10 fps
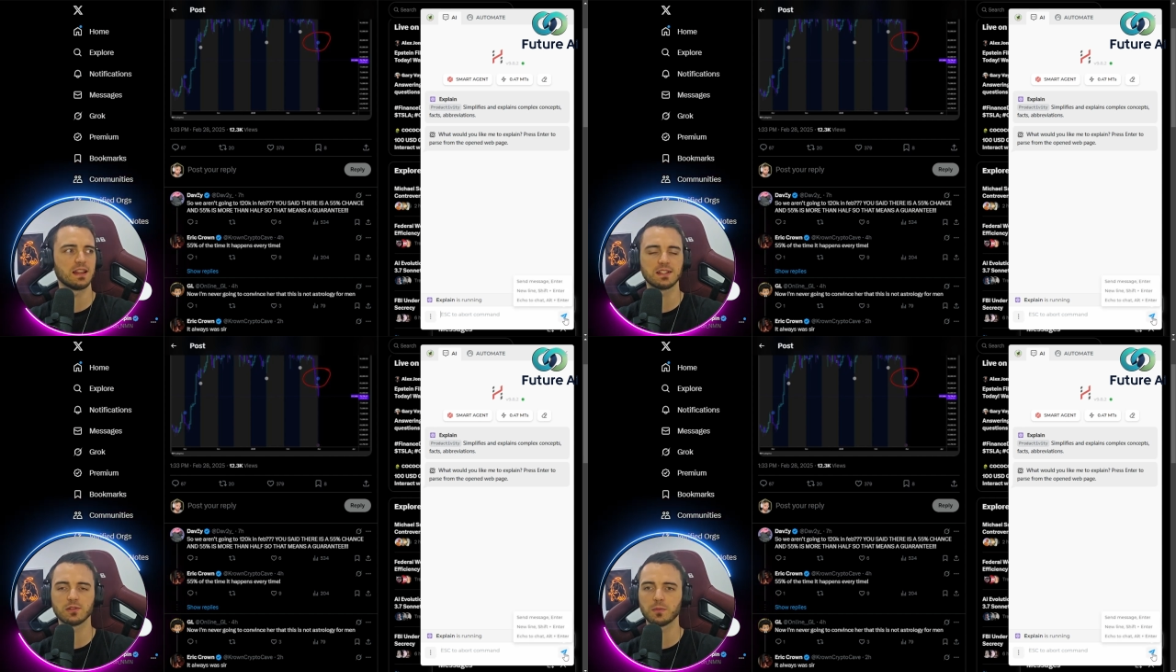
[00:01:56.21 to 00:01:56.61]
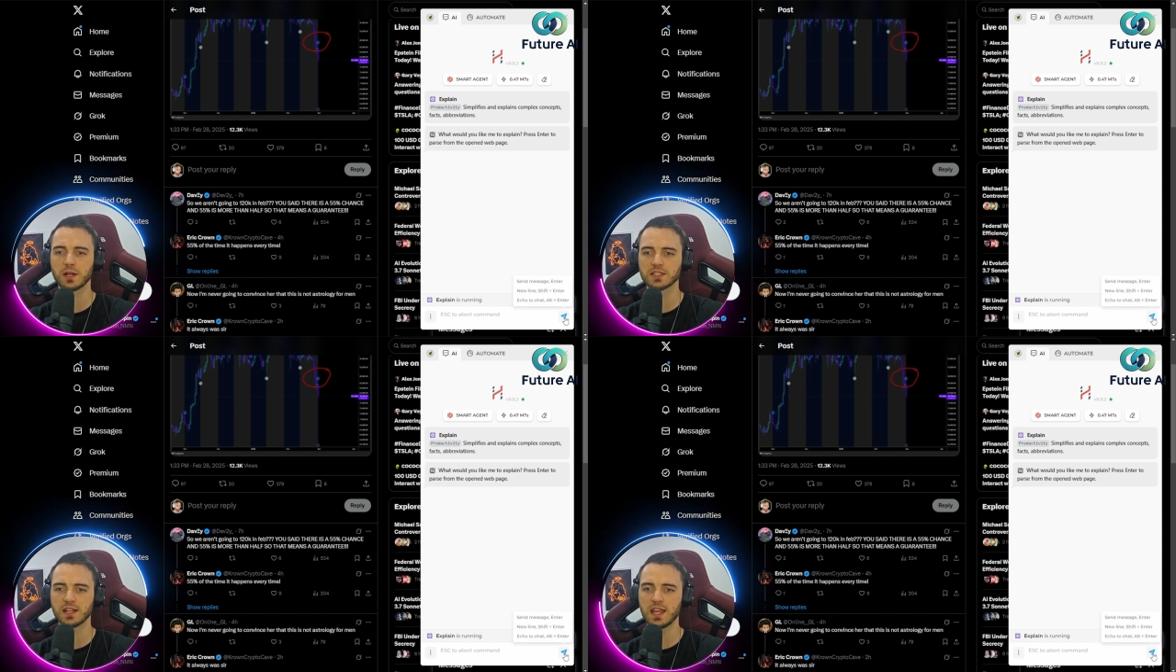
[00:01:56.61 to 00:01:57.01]
little
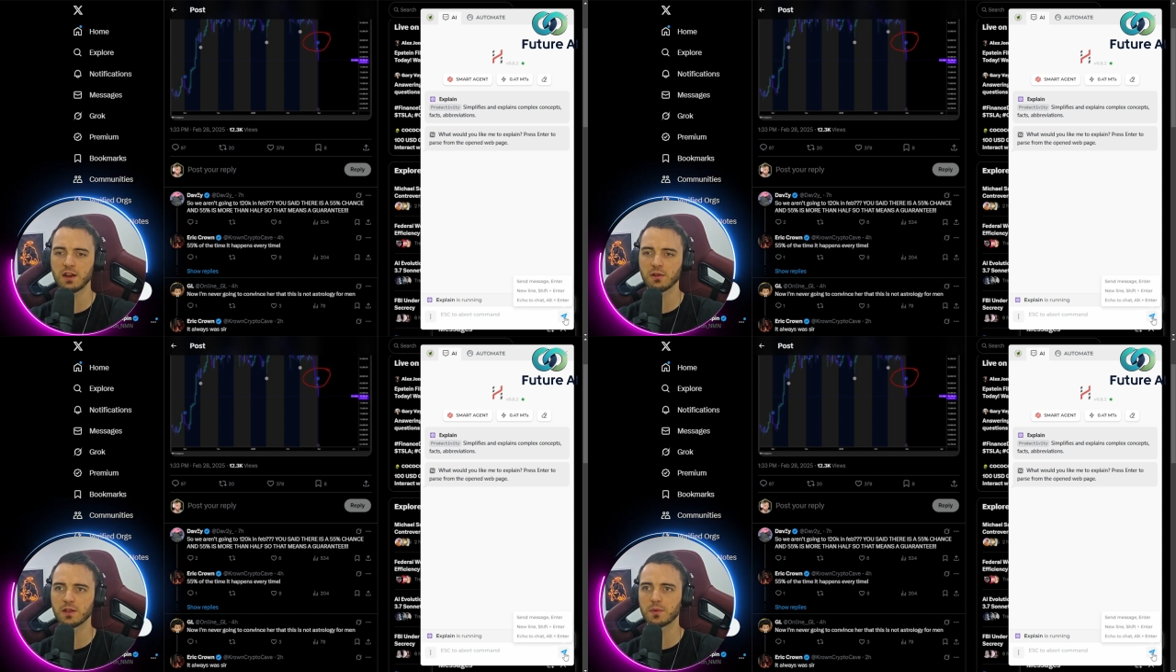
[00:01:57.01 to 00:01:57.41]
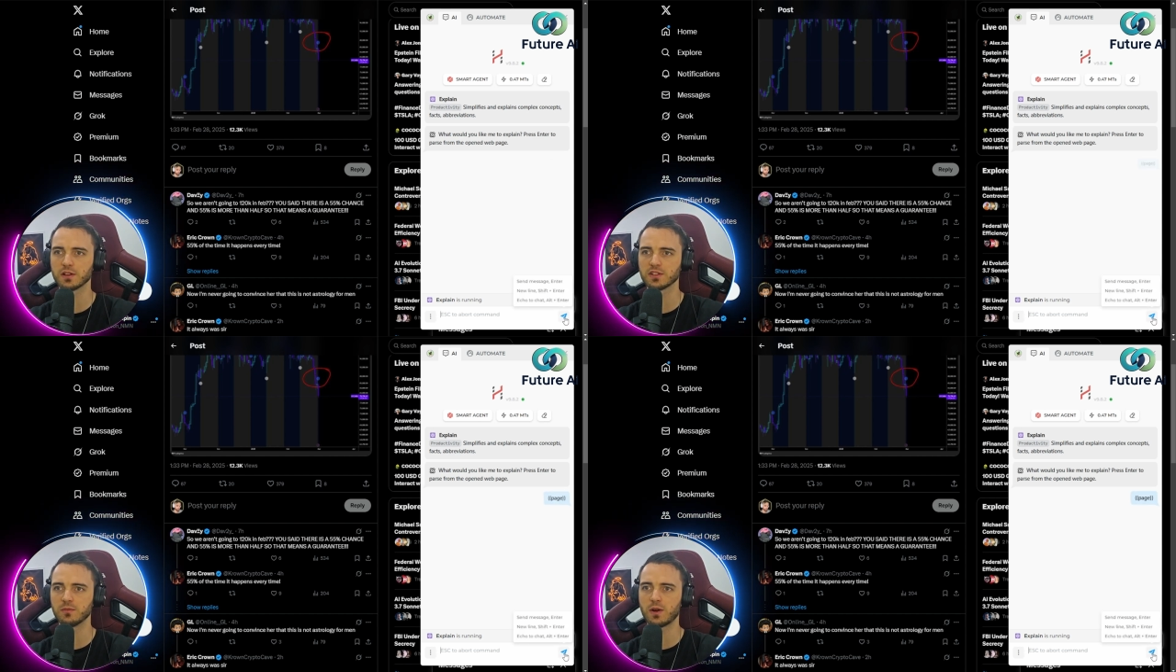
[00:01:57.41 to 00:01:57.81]
button here in the
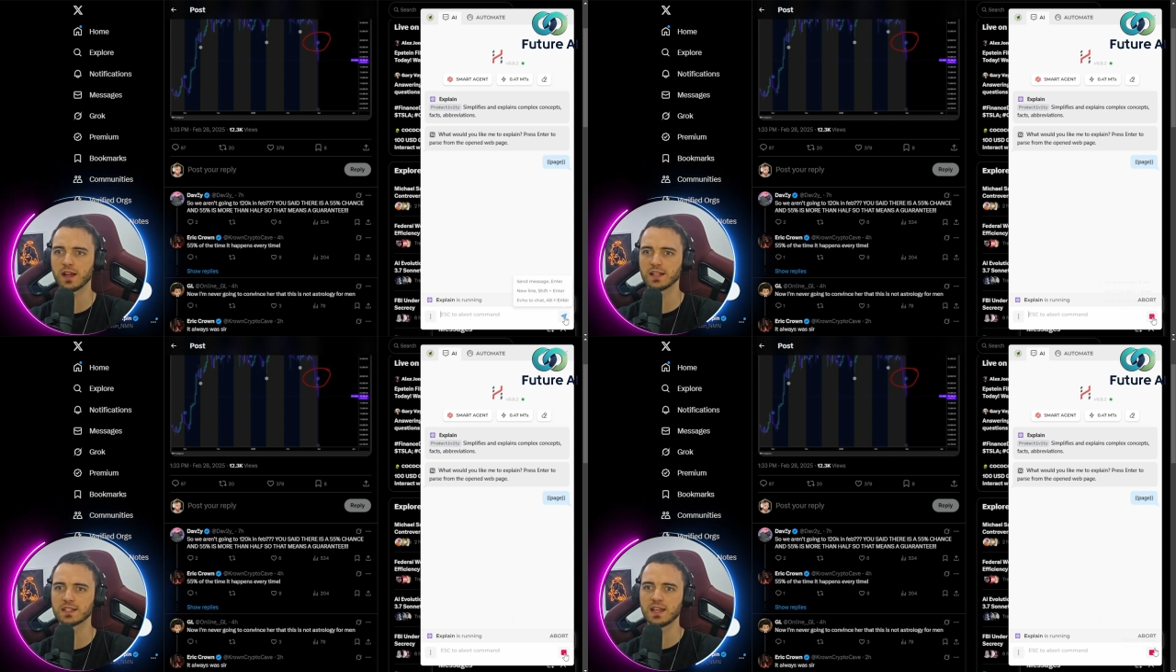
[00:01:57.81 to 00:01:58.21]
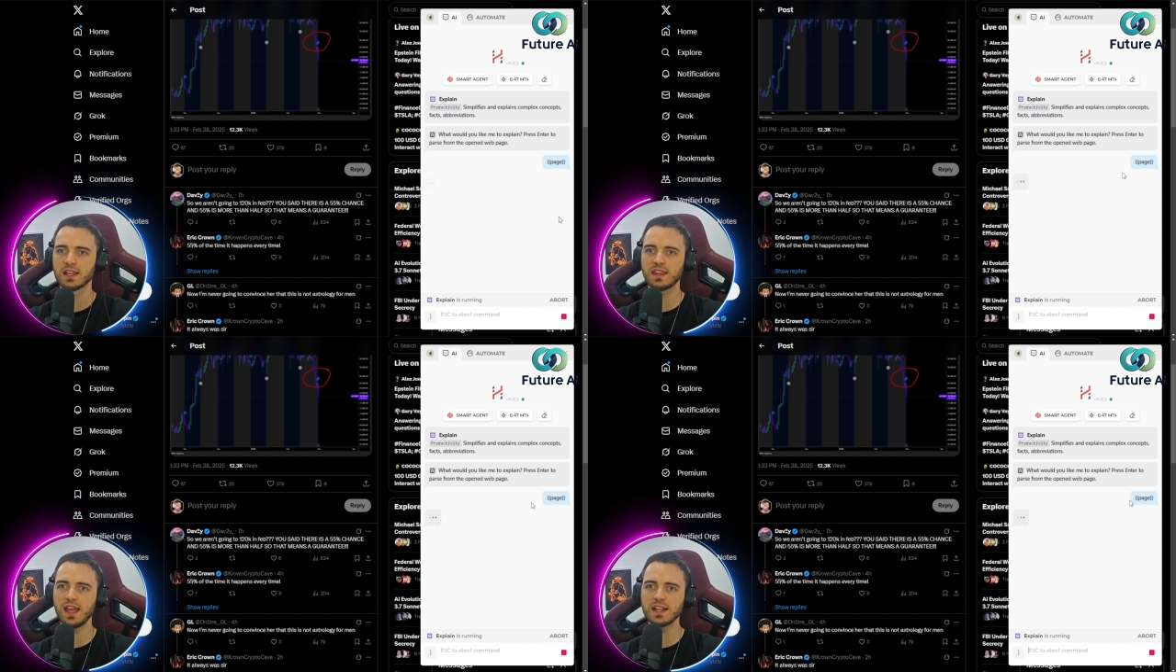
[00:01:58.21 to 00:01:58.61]
bottom right.
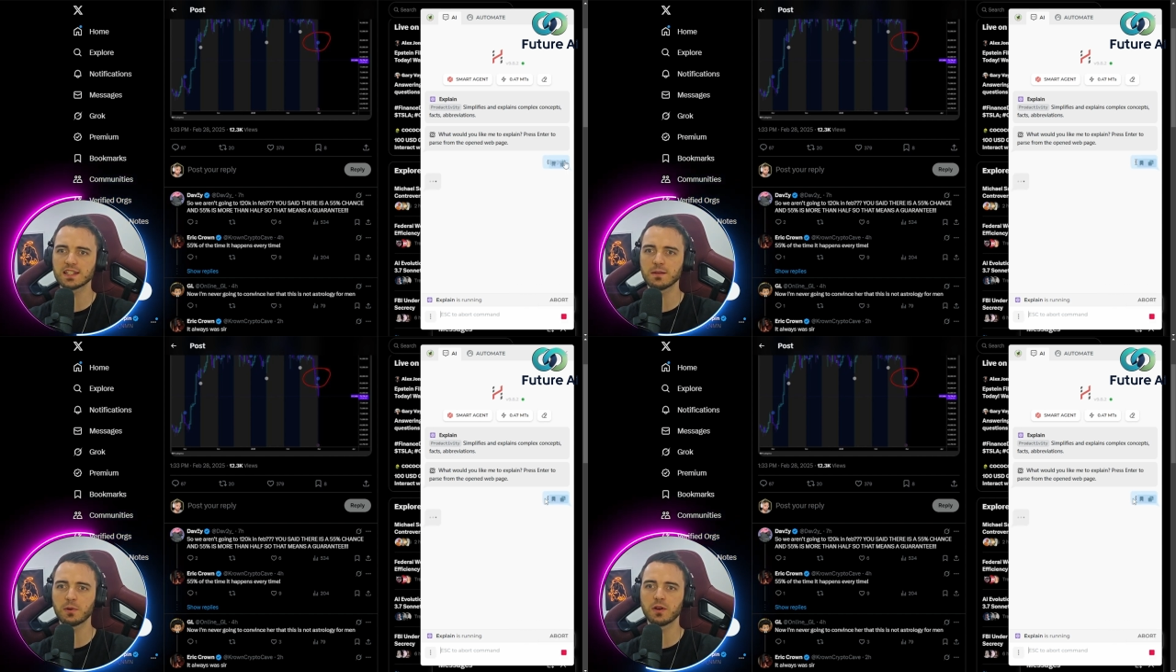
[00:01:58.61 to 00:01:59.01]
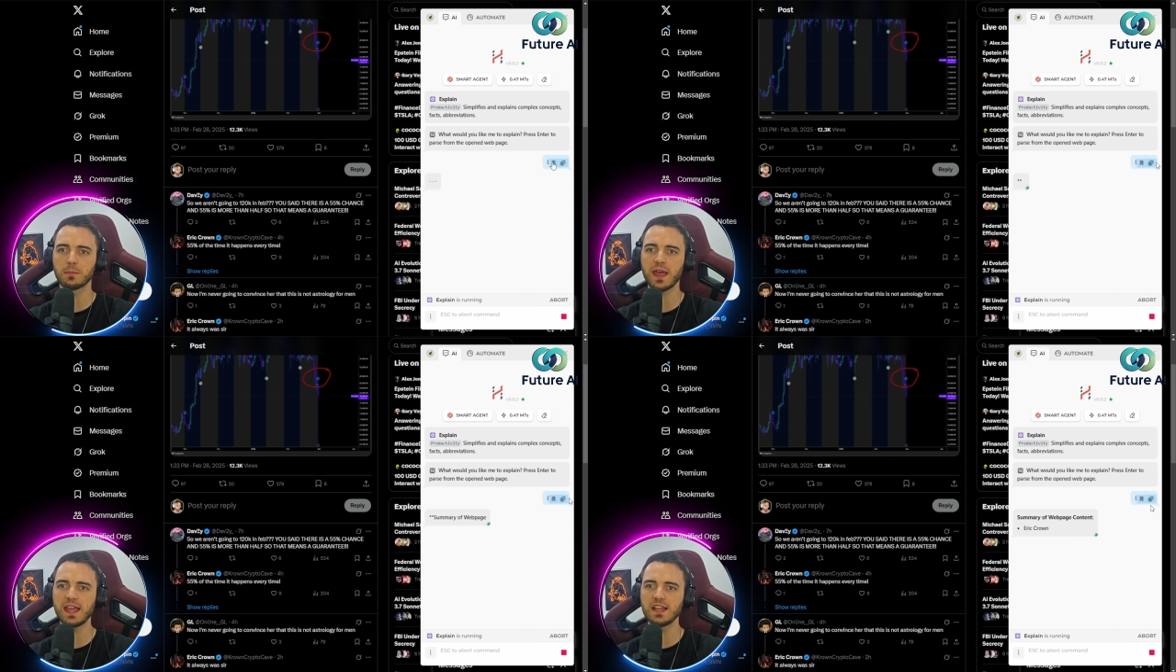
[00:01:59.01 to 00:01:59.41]
Then it's going to put
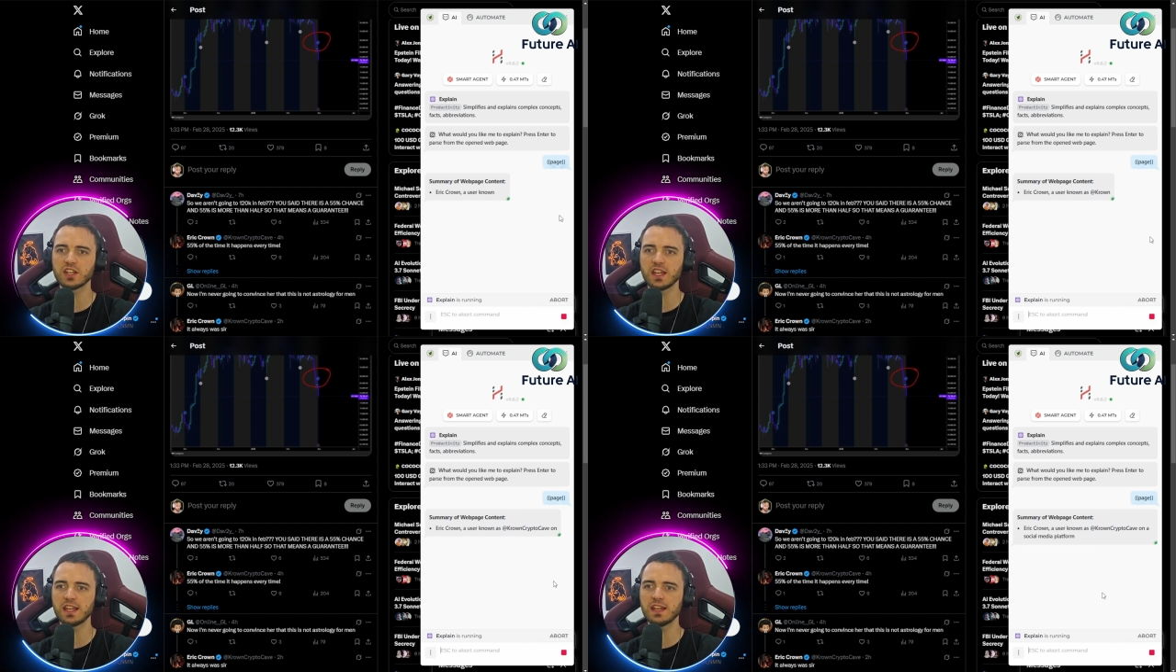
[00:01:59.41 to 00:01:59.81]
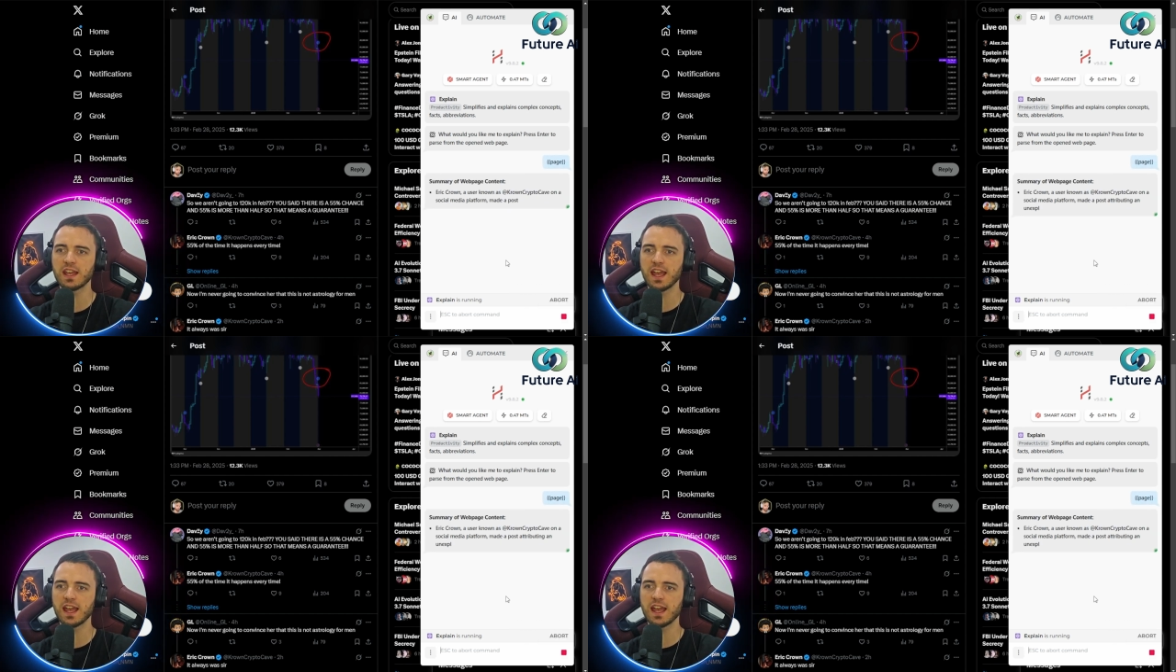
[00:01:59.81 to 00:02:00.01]
page in.